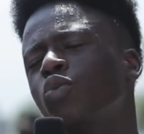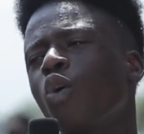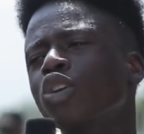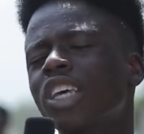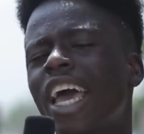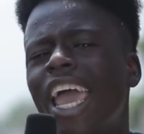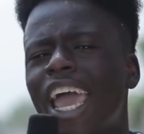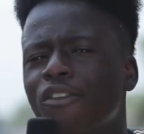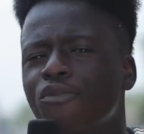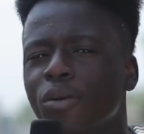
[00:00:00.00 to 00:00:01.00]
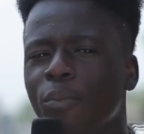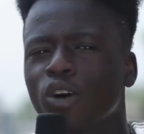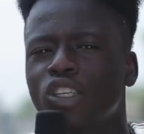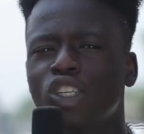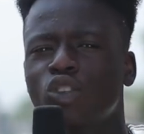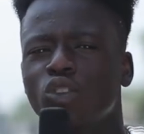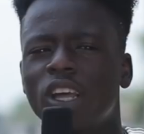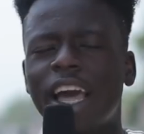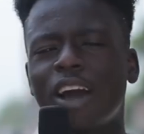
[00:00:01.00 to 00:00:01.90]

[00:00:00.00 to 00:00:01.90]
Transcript: what everybody is doing,